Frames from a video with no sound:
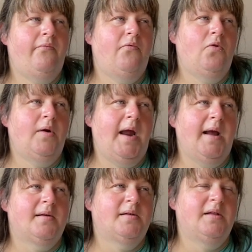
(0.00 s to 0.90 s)

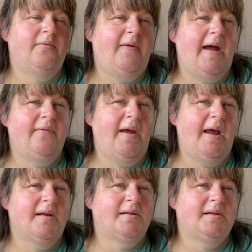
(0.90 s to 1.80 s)
4x to the
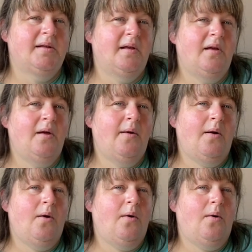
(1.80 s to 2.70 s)
5x
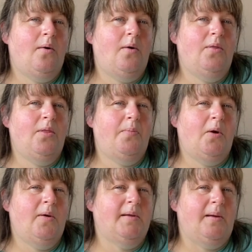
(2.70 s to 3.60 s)
on the
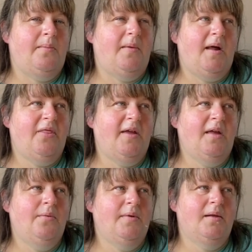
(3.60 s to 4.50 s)
bottom, I think
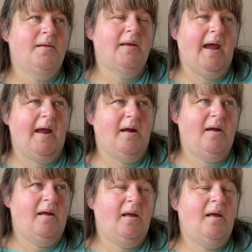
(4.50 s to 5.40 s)
it was, yeah.
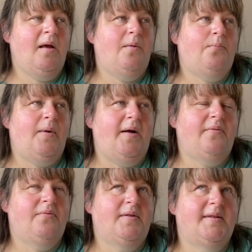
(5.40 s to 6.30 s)
But
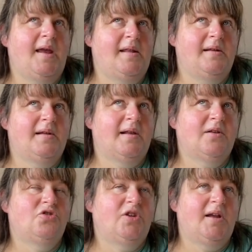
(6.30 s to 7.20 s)
I've since
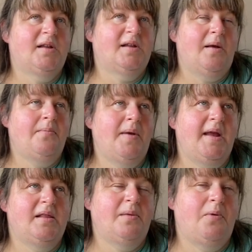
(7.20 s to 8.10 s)
just
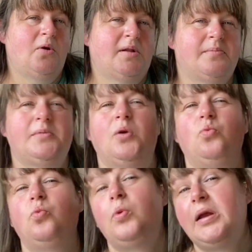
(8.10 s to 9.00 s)
made the bottoms a
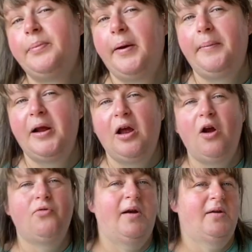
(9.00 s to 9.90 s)
wee bit
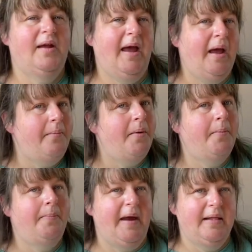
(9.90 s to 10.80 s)
bigger around the hip
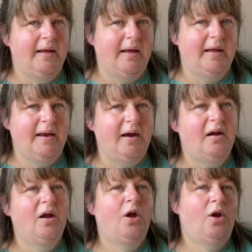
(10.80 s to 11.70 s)
belly
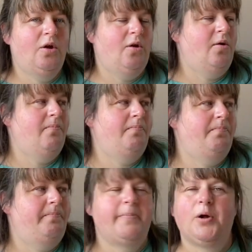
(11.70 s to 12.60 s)
area
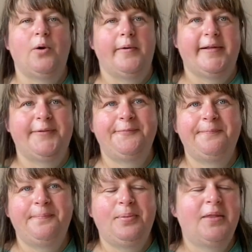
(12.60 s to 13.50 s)
because
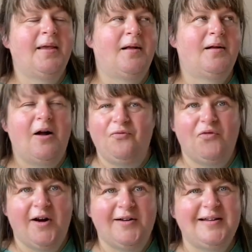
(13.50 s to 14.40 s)

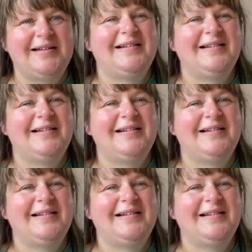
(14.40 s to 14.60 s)
comfort.